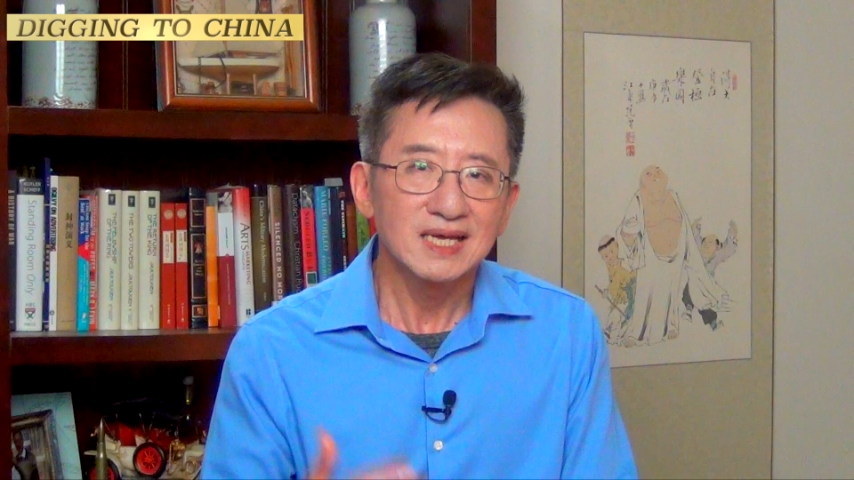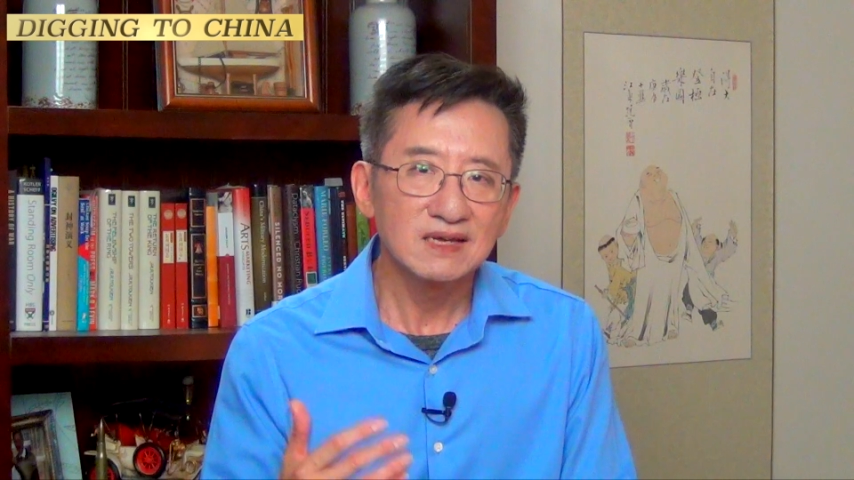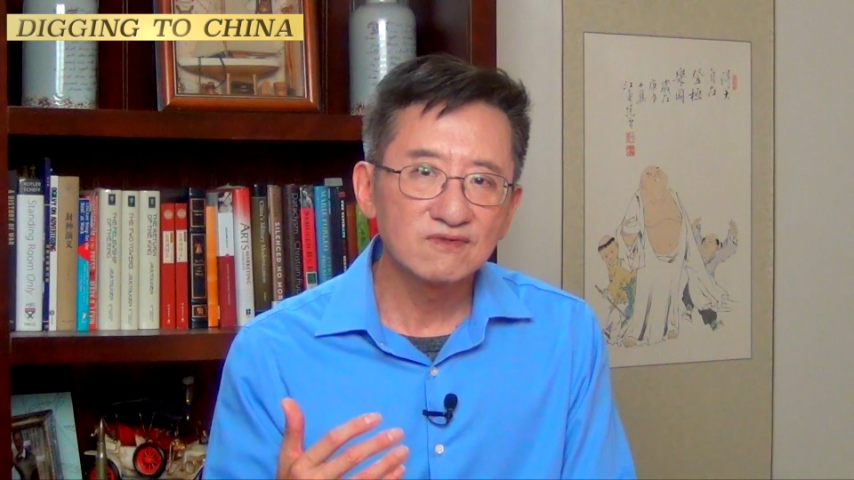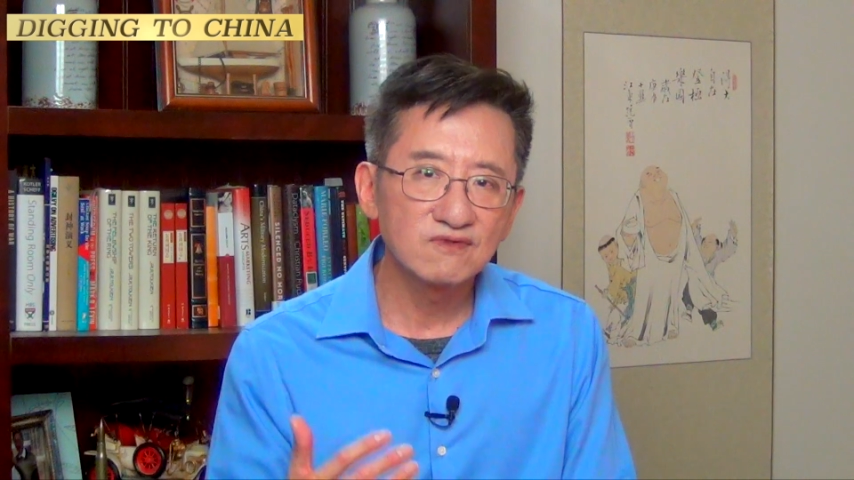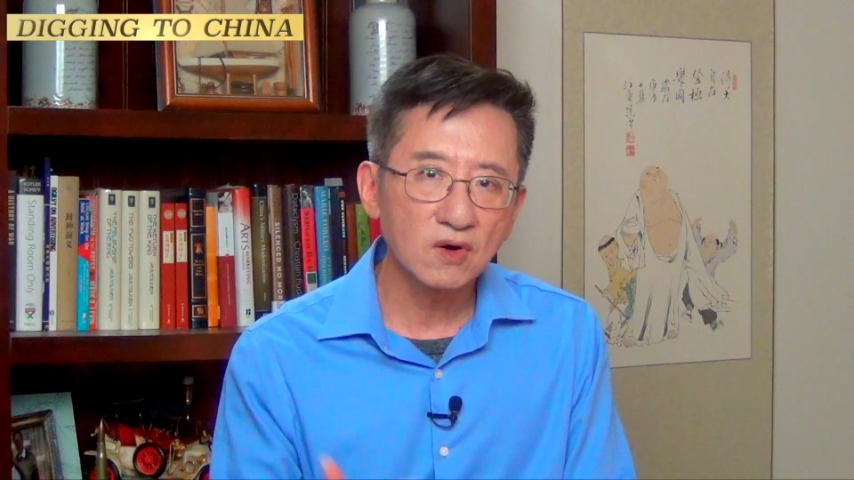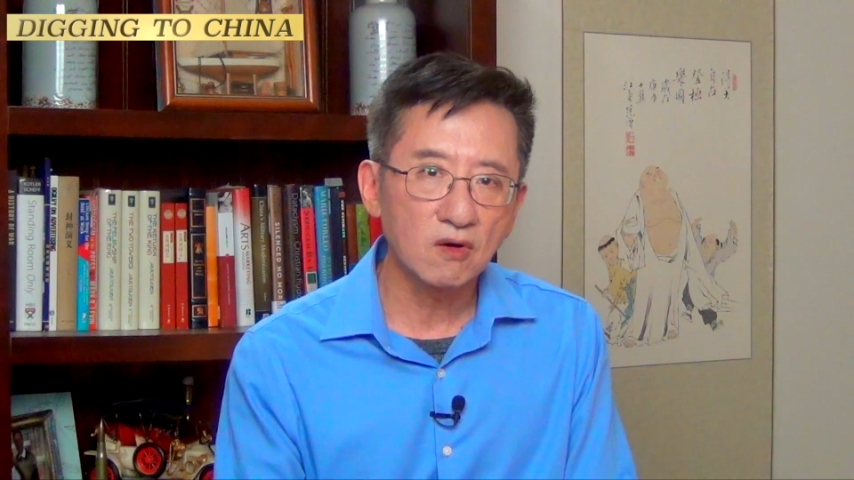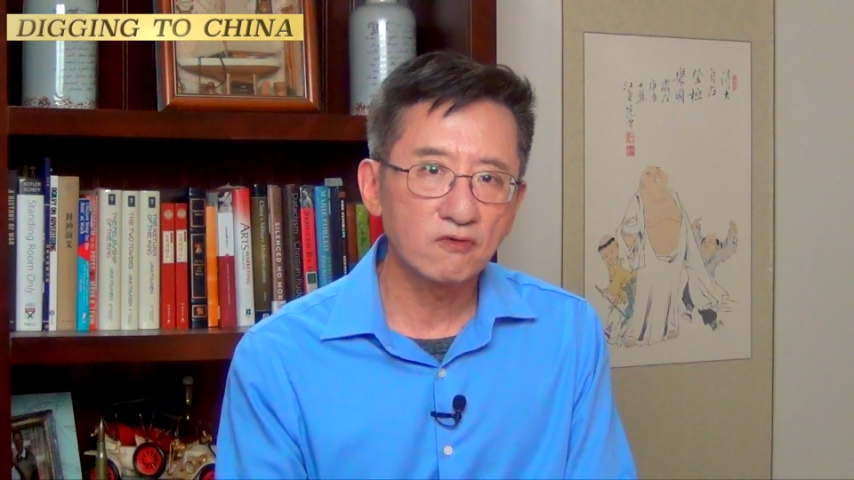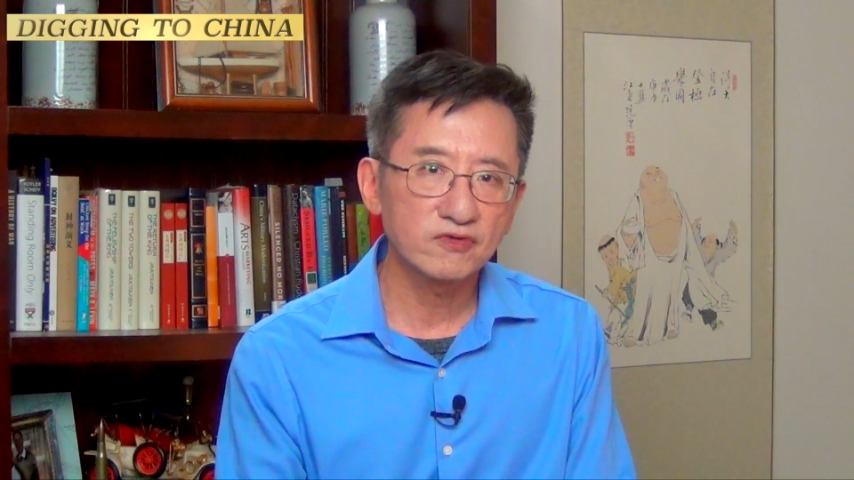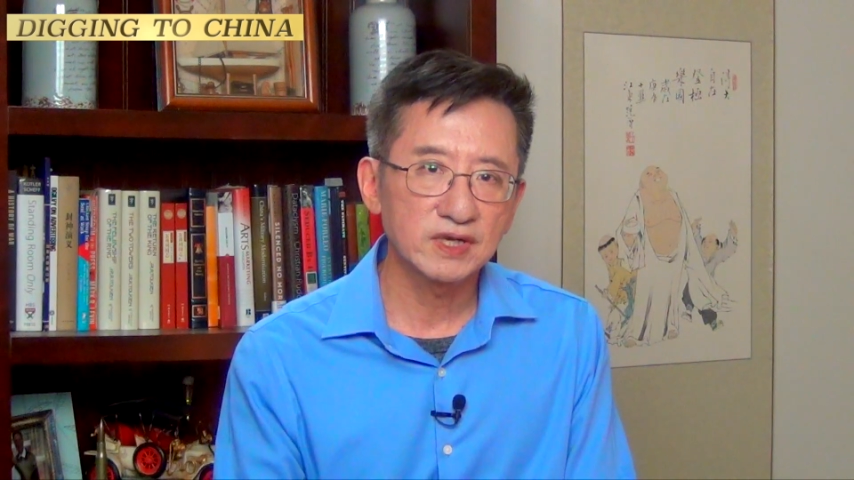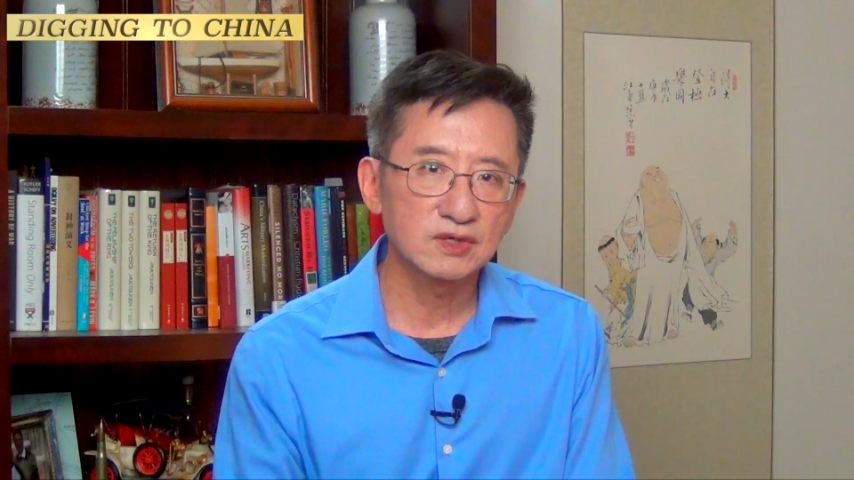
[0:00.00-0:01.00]

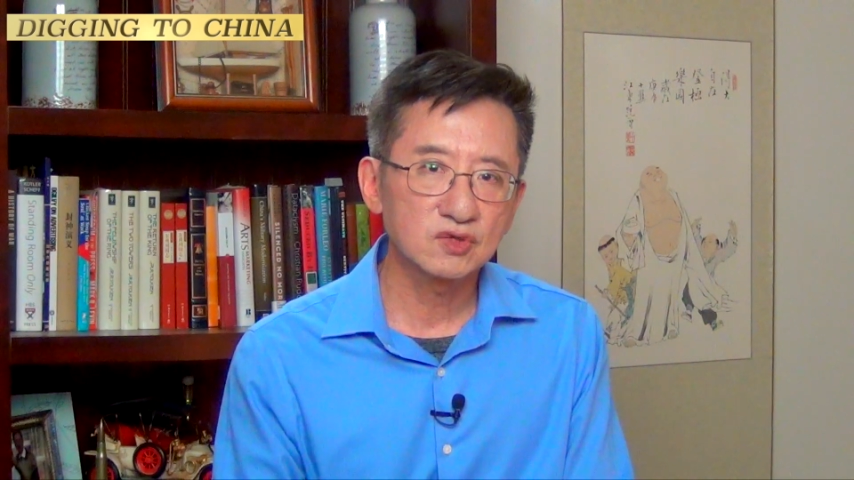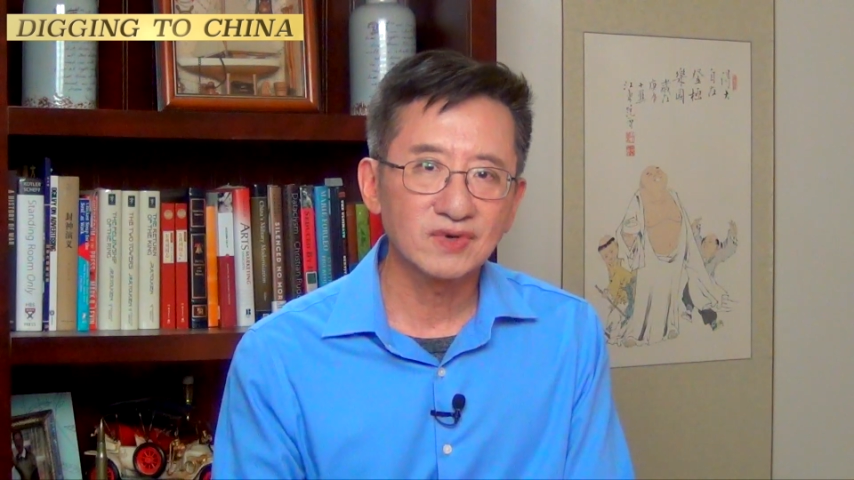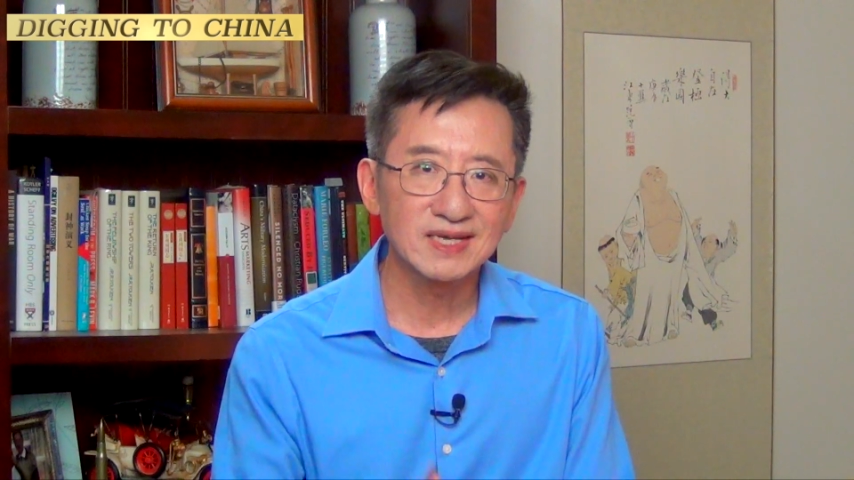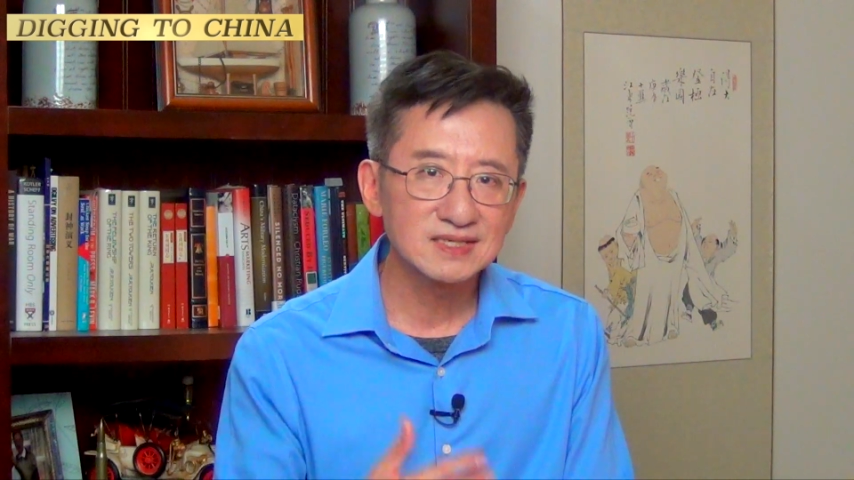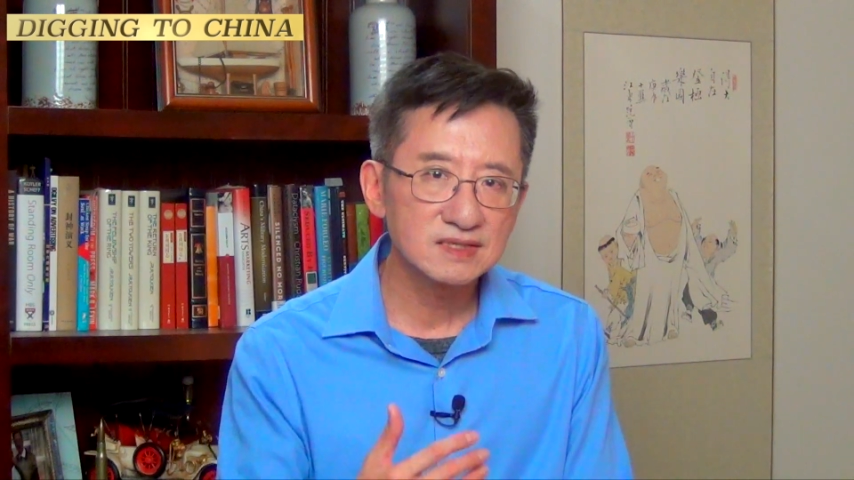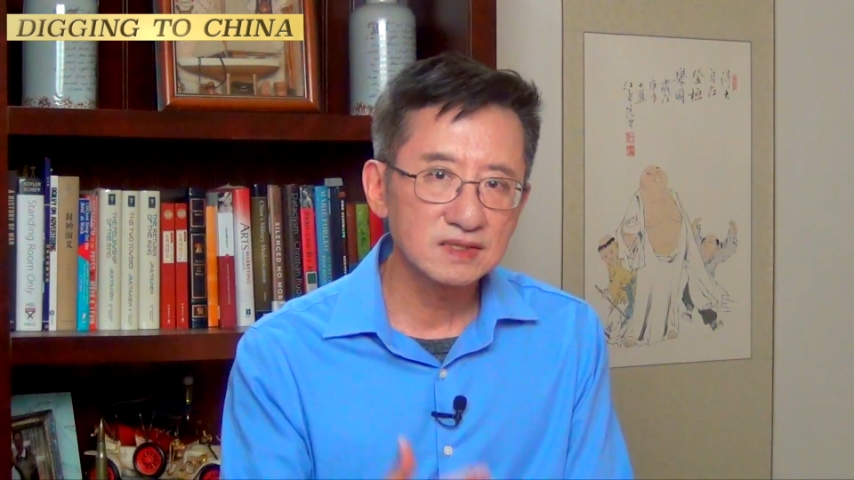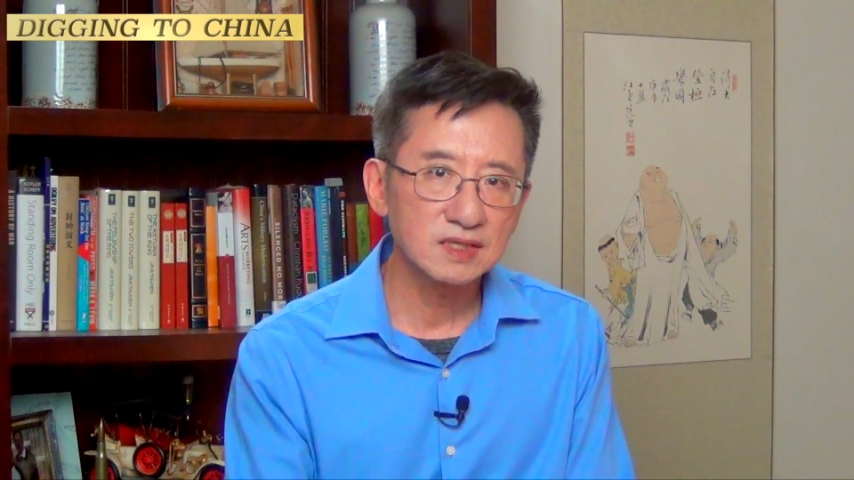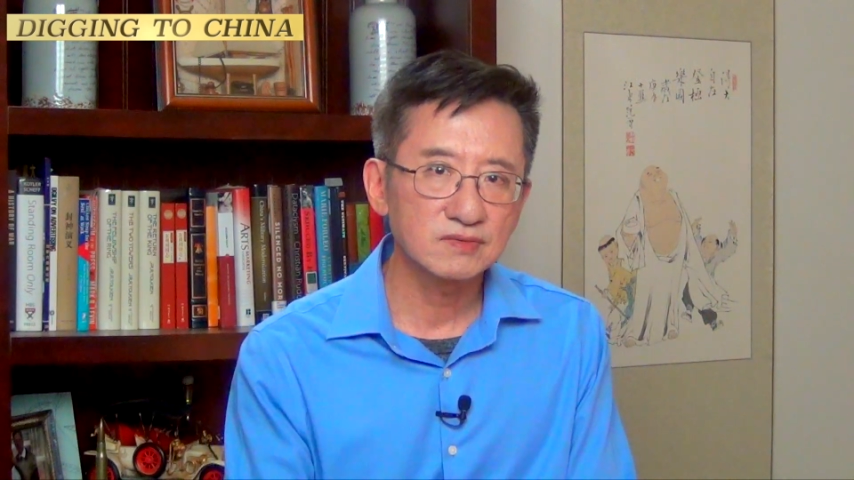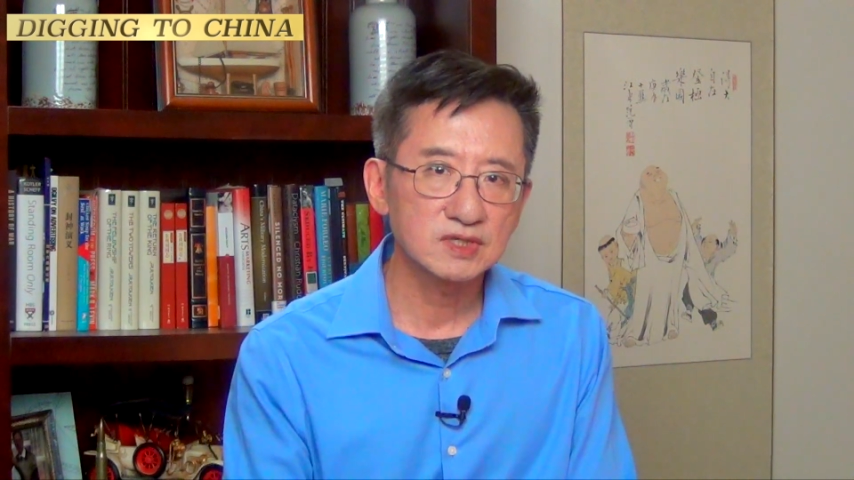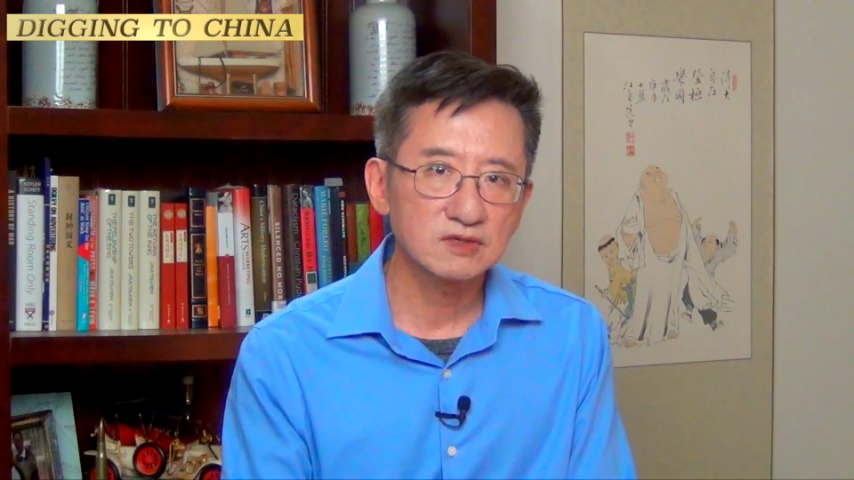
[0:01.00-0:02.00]
evolved into a
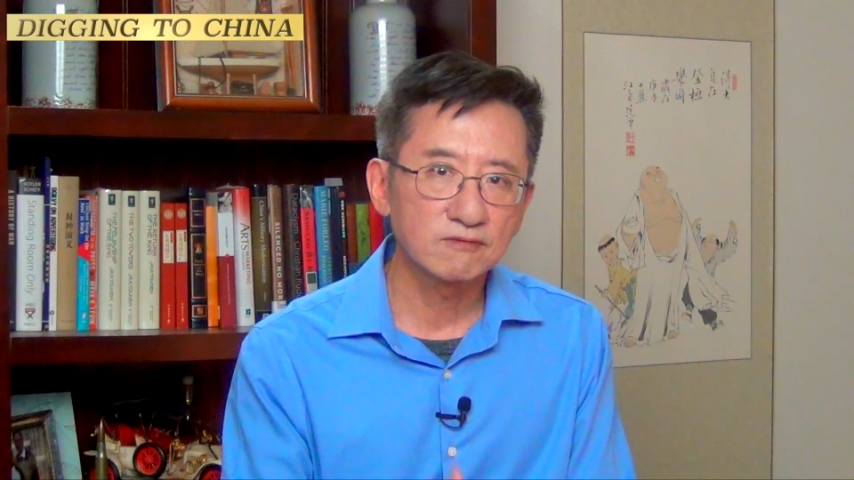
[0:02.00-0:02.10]
series